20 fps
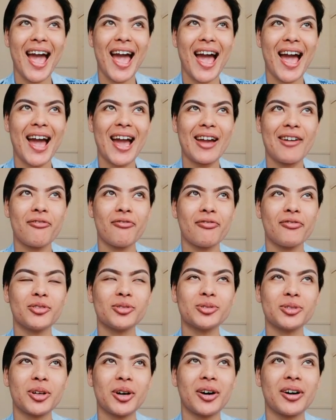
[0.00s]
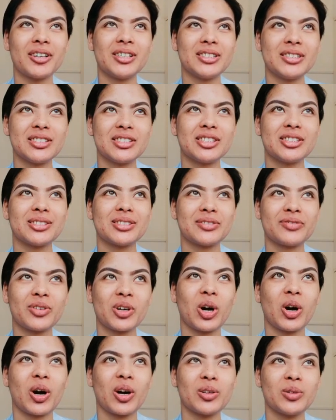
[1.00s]
I full on just
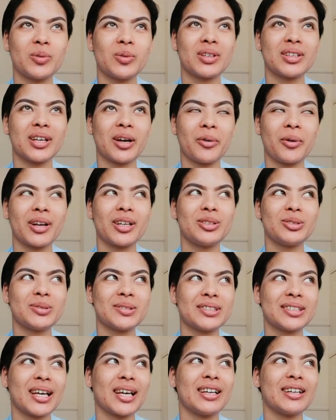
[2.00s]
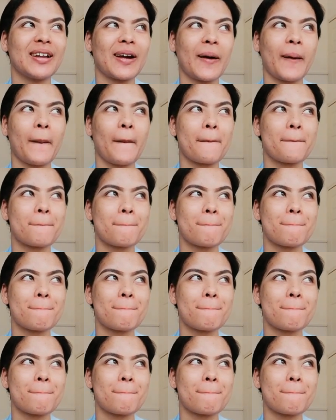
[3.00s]
forgot what I wanted to say now.